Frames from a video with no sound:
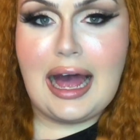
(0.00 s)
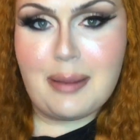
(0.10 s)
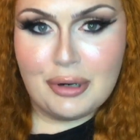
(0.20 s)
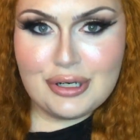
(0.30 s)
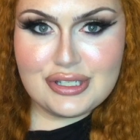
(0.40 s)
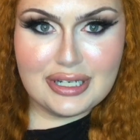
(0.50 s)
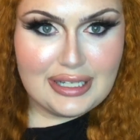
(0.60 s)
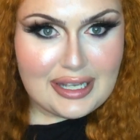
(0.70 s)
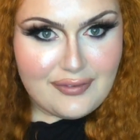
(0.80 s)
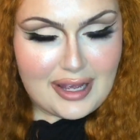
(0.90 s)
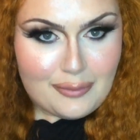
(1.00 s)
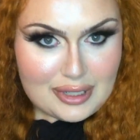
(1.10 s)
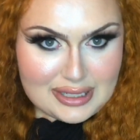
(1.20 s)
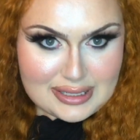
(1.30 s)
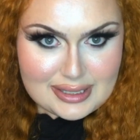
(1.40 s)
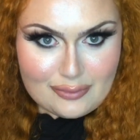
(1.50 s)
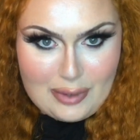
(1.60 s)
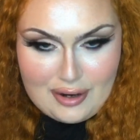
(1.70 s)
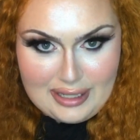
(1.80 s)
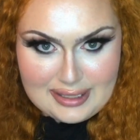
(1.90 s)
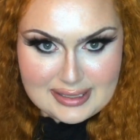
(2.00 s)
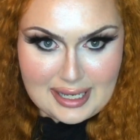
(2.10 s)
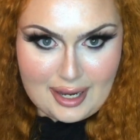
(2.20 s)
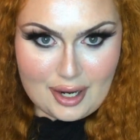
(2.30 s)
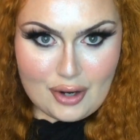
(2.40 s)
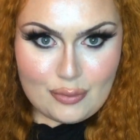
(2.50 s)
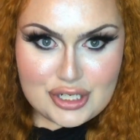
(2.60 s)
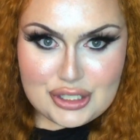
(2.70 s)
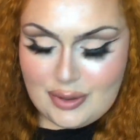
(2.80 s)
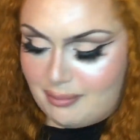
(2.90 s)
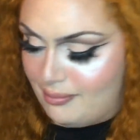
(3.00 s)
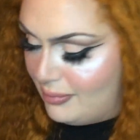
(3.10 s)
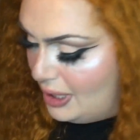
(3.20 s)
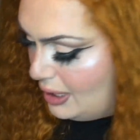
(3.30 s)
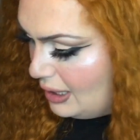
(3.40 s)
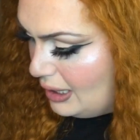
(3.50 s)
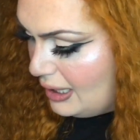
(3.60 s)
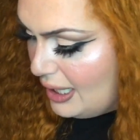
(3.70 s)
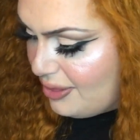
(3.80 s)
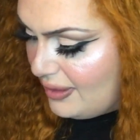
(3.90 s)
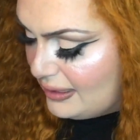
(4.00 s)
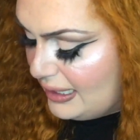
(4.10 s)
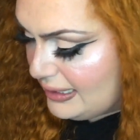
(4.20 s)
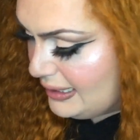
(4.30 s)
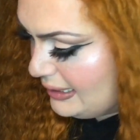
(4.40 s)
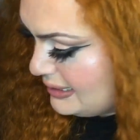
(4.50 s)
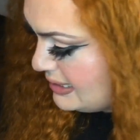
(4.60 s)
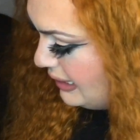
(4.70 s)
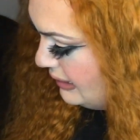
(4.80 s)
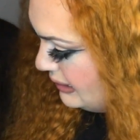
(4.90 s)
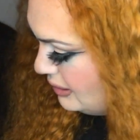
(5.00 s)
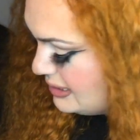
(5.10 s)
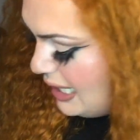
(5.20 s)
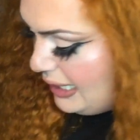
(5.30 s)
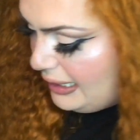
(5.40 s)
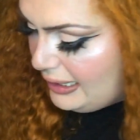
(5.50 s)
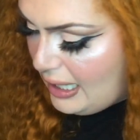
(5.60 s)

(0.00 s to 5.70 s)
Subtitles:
I personally, if I was wearing this hair, would do a thing like this, like a little tiny